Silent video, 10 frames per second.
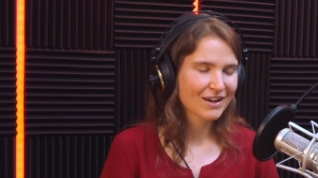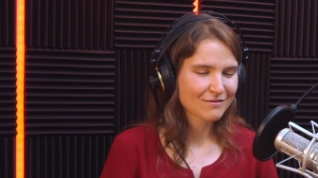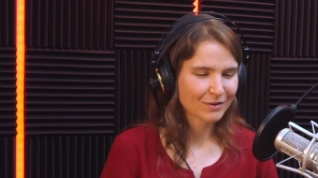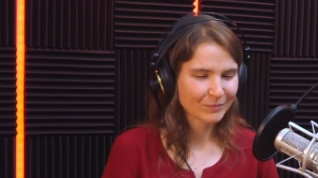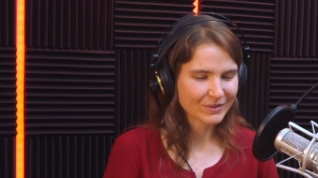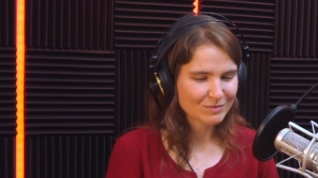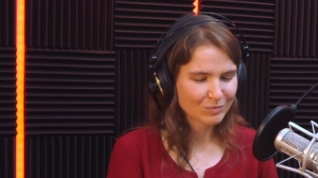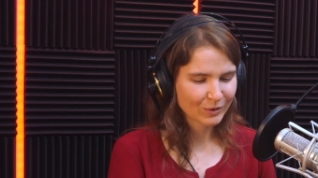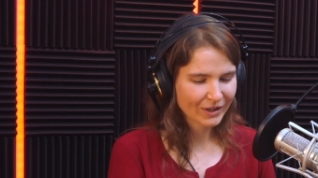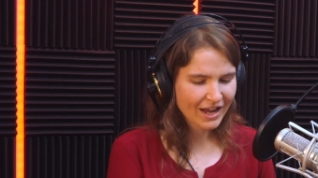from this
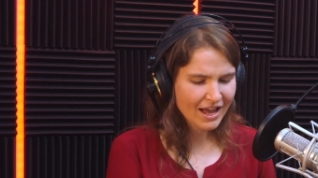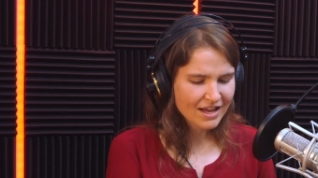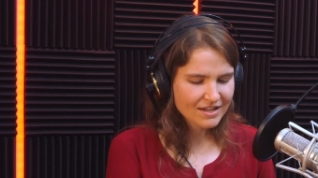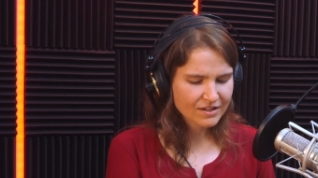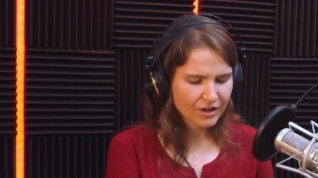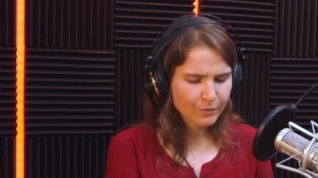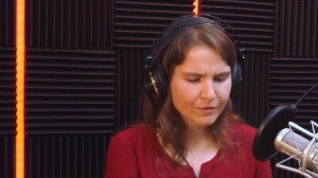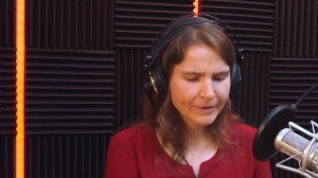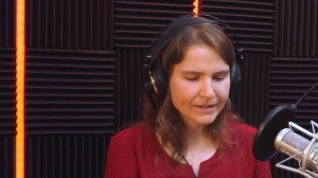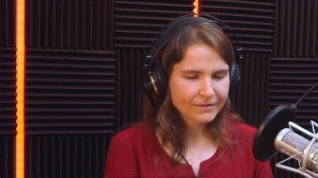book. So
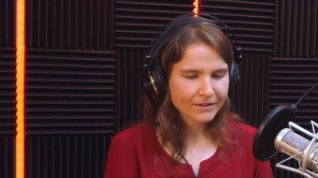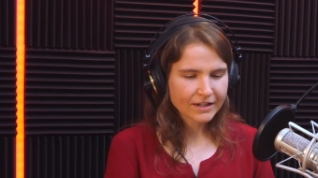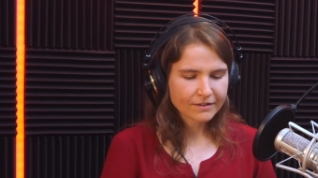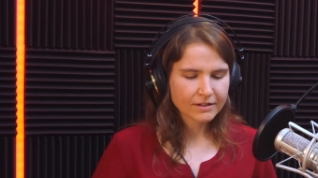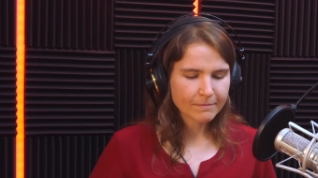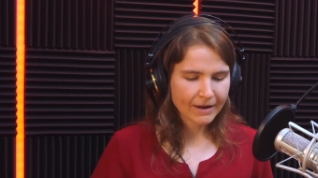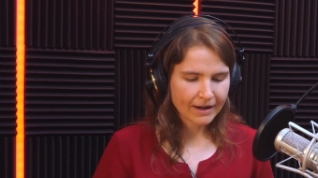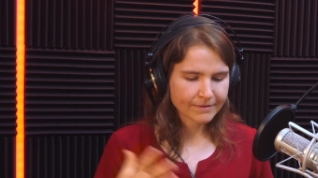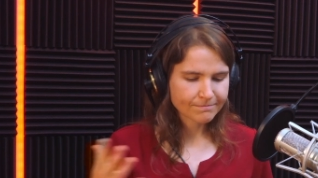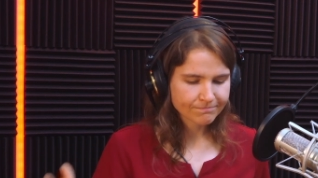we've been talking all
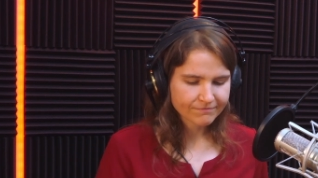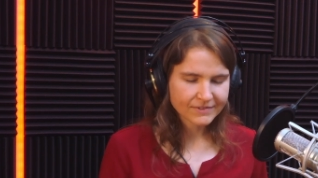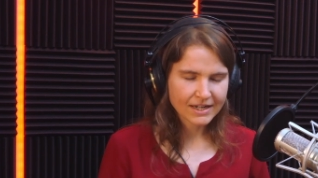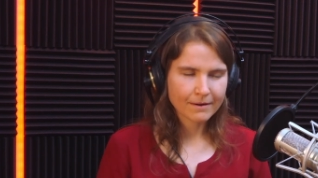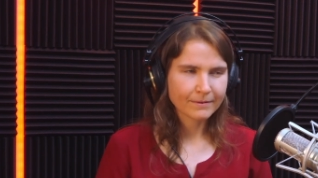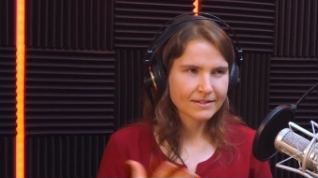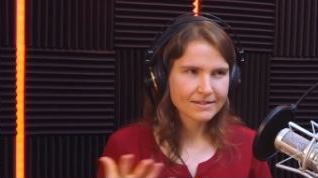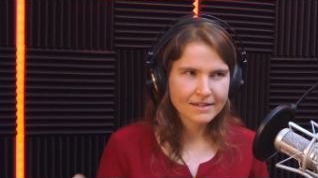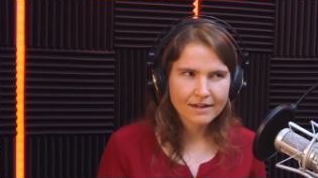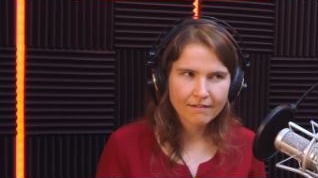about
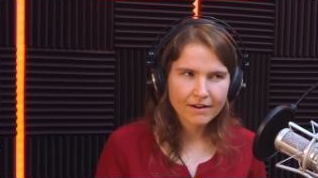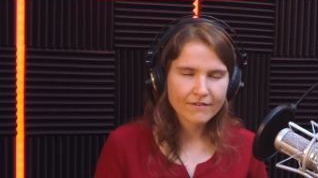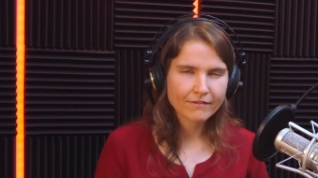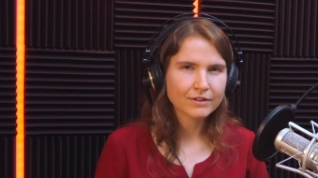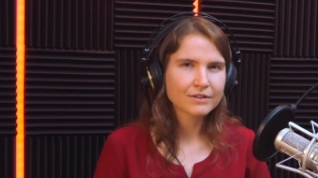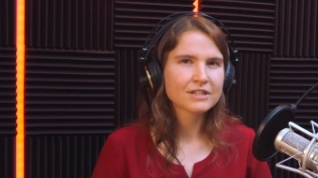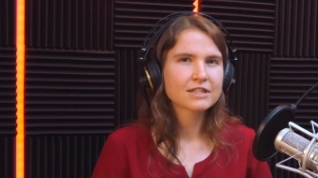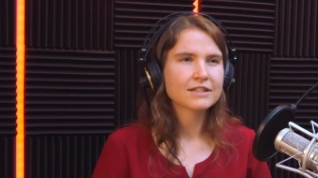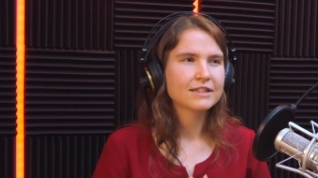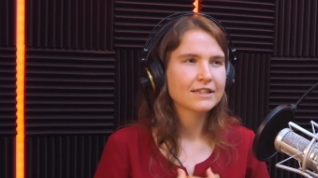Darwin's theory of
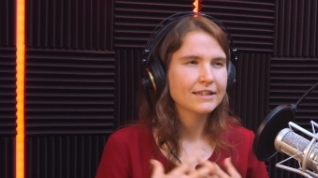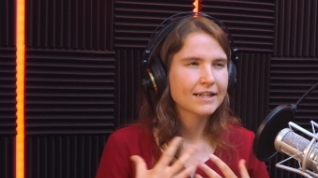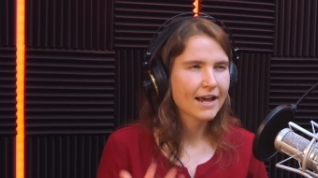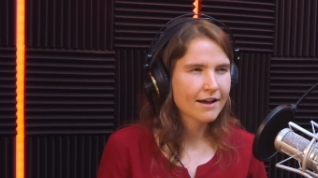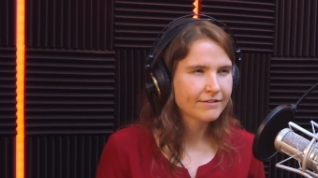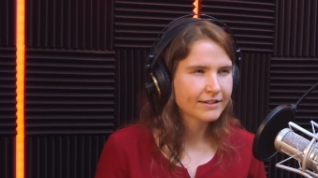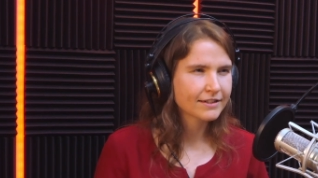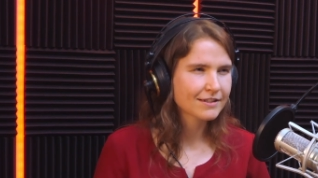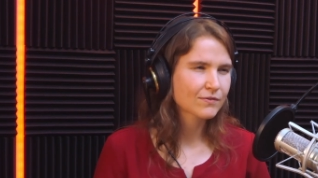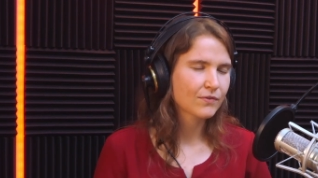evolution and the
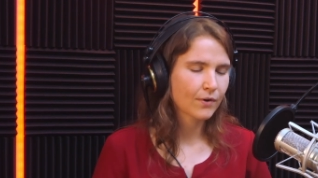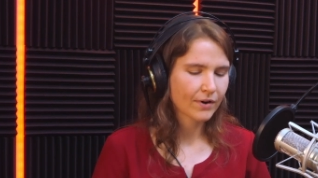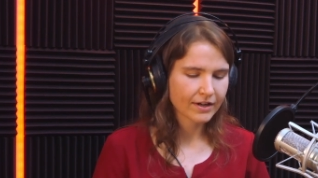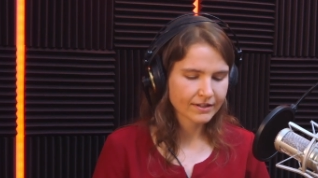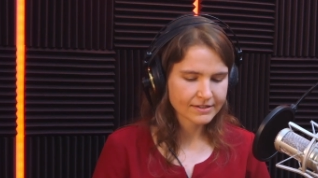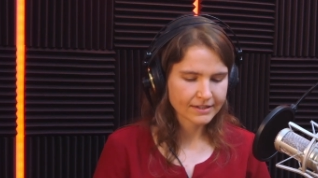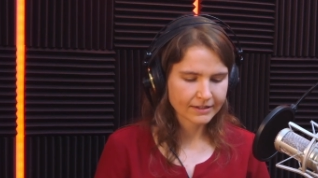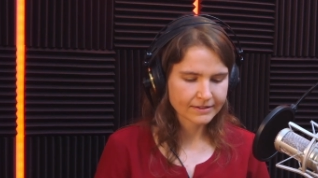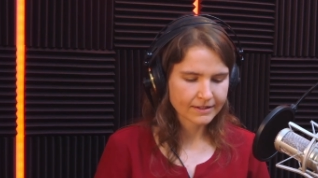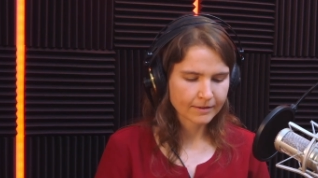evidence for it,
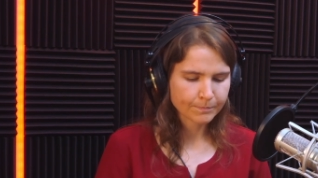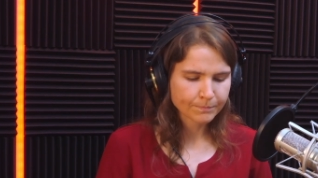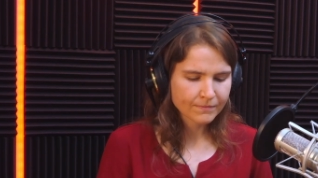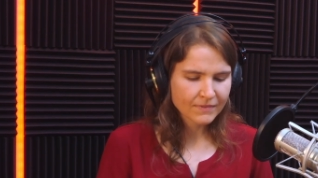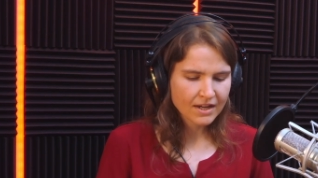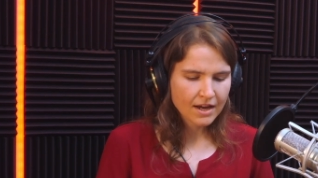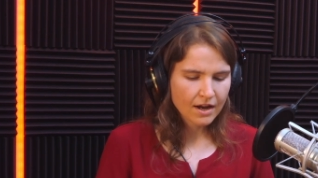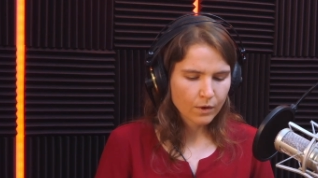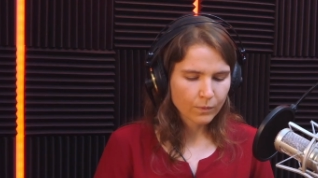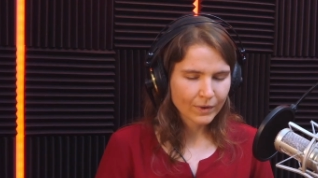and
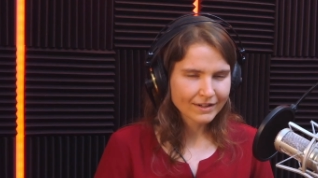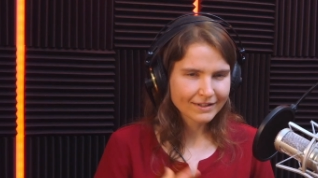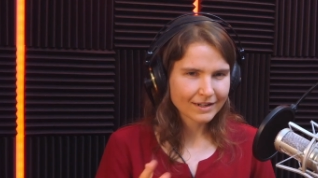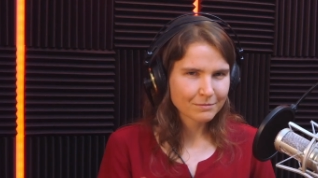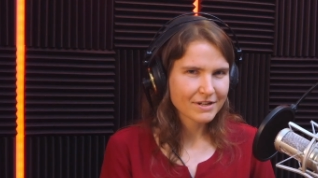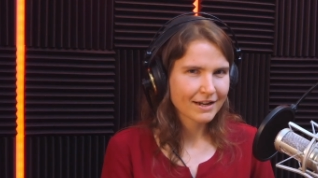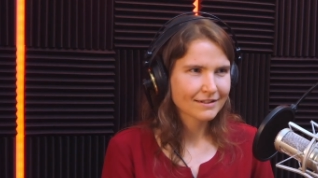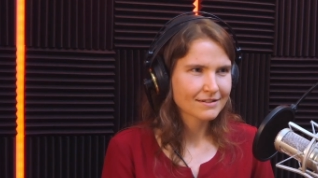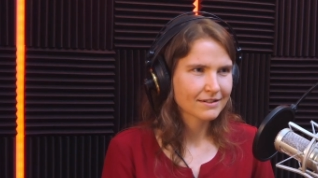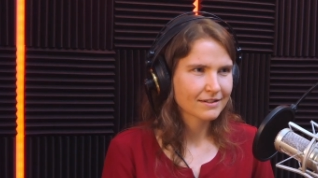we're going to come now
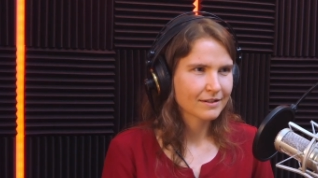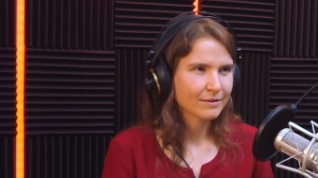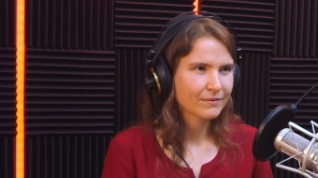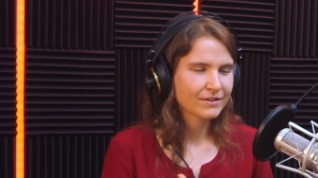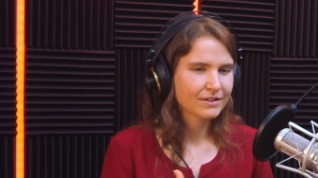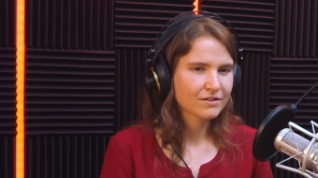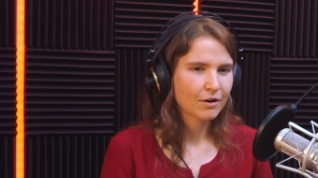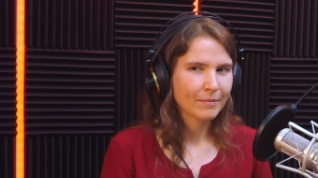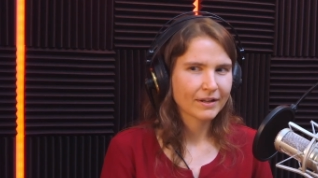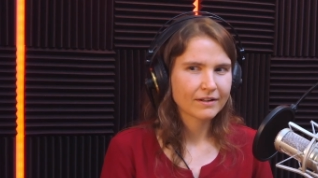to the
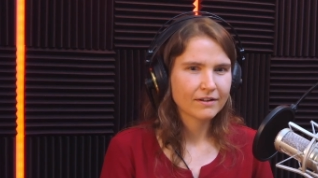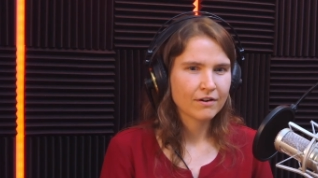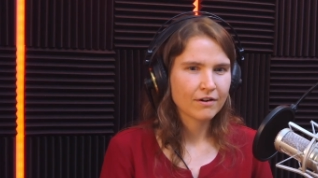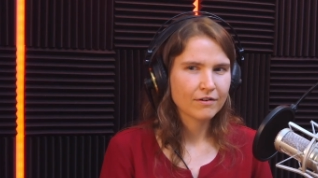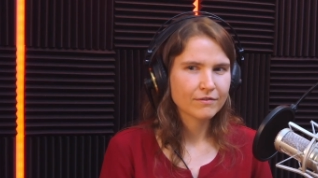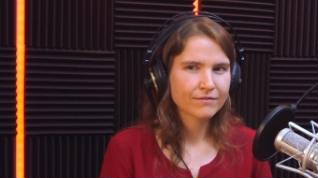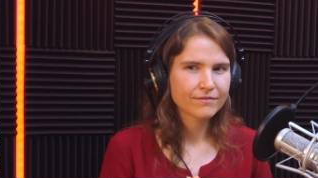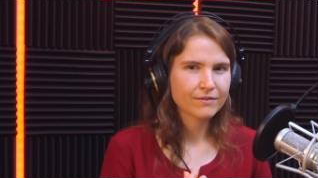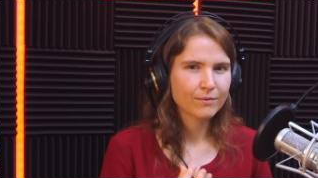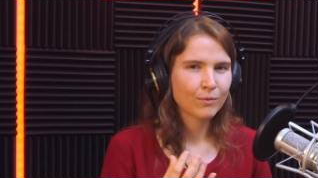topic
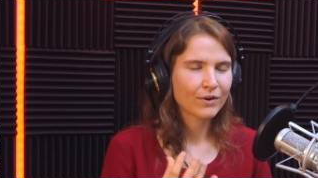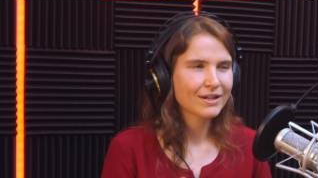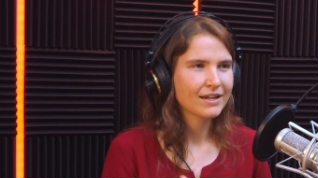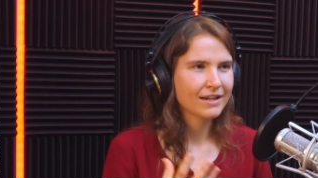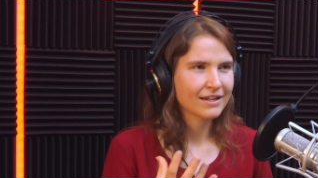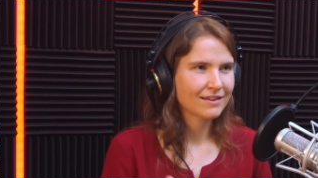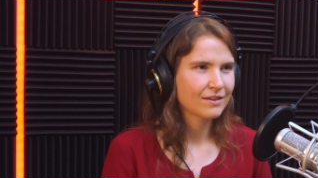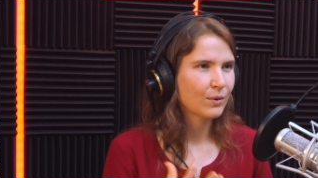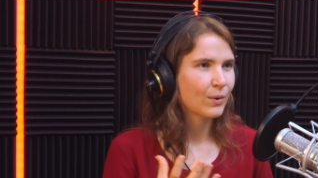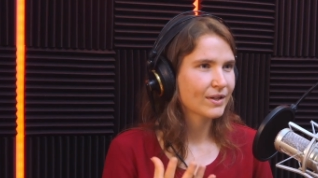of what he
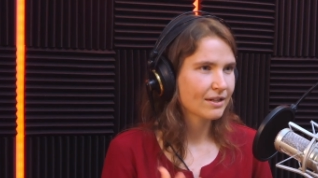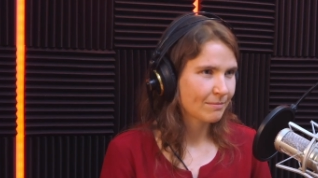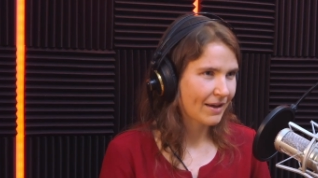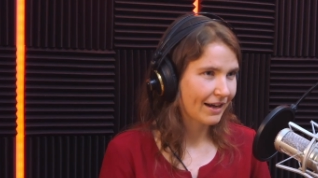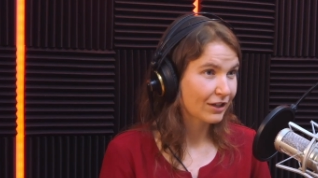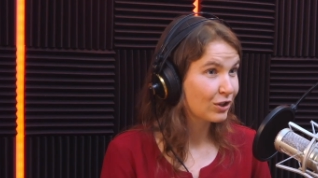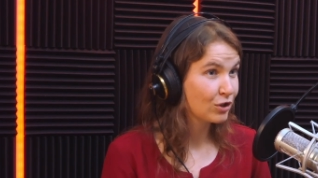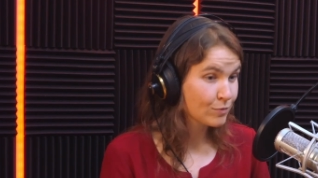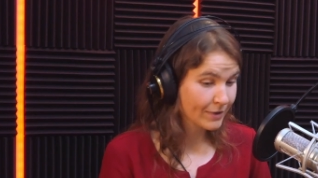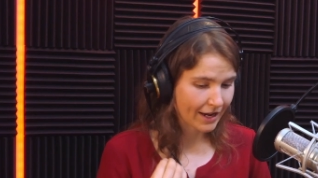thought about
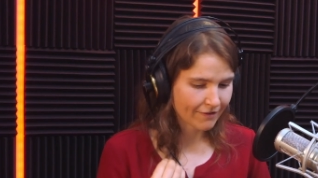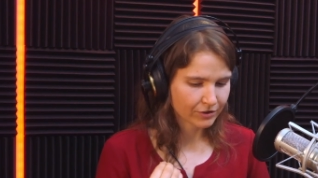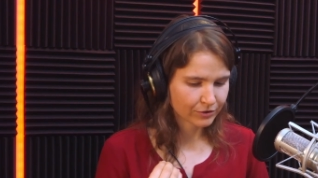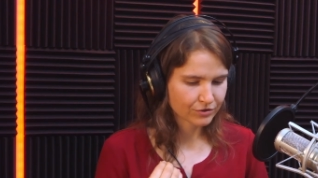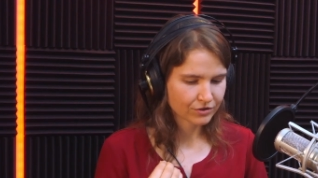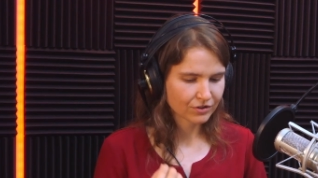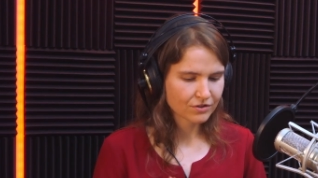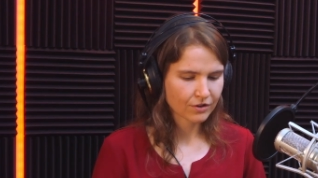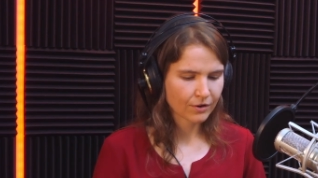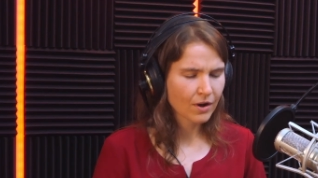human evolution.
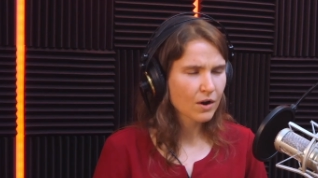So